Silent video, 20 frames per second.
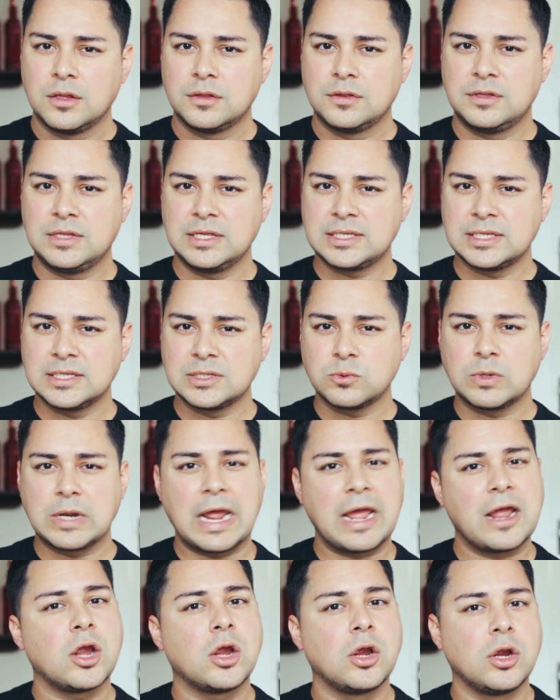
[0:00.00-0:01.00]
this is what
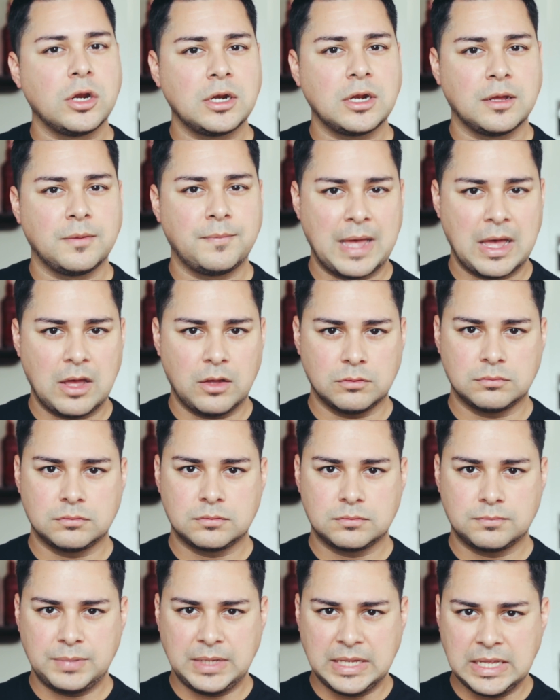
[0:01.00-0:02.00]
I heard
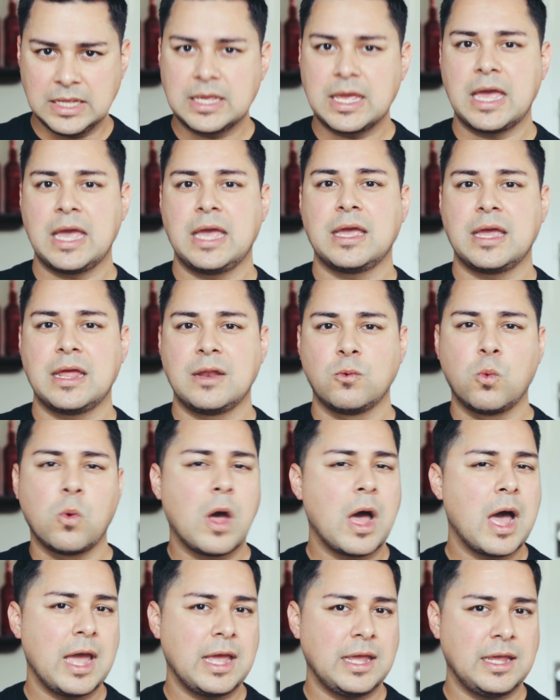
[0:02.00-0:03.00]
about being gay and
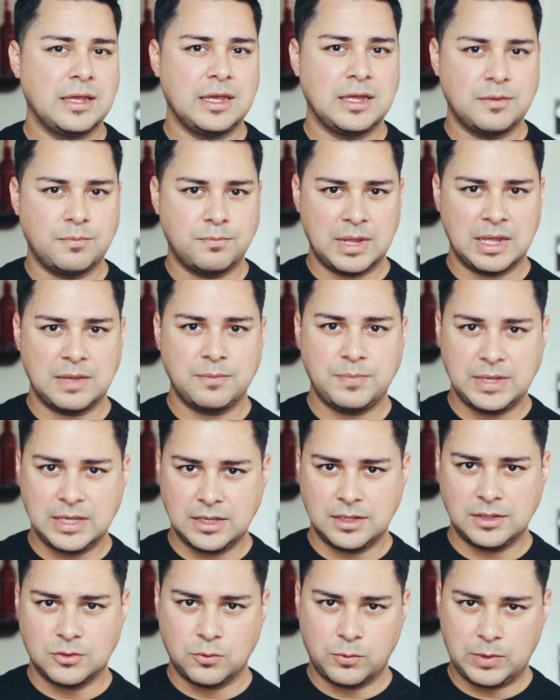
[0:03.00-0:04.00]
why it may
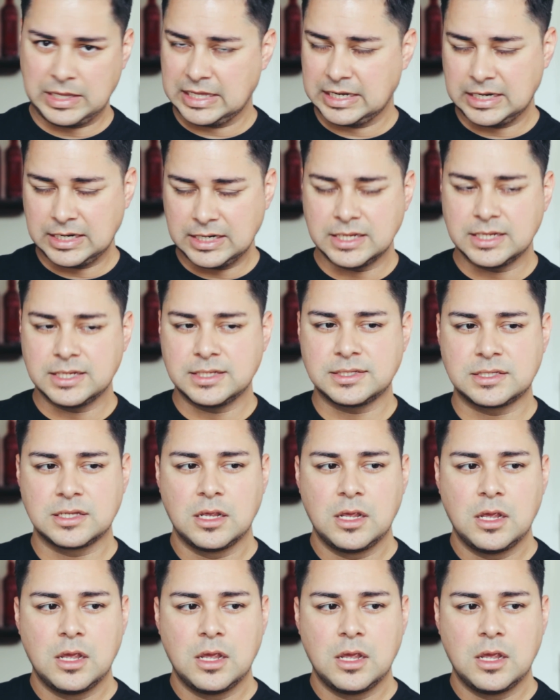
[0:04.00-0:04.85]
be the way that it is.